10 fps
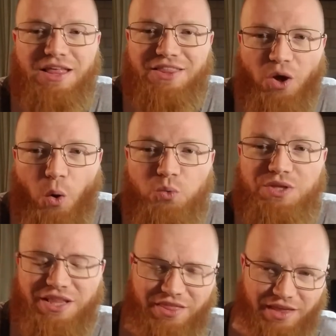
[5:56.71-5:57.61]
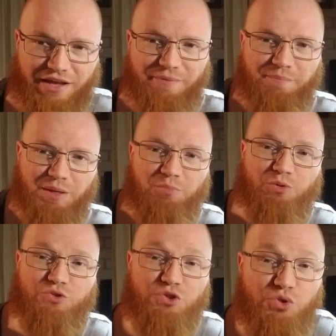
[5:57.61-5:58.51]
The only thing people
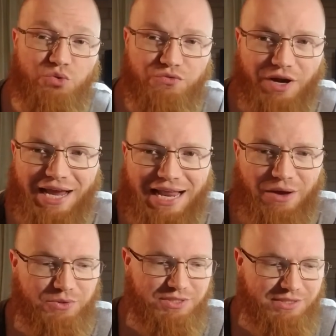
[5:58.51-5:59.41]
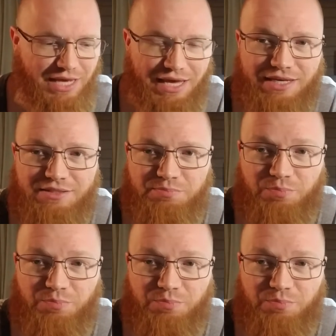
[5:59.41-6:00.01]
do for 8 hours a day is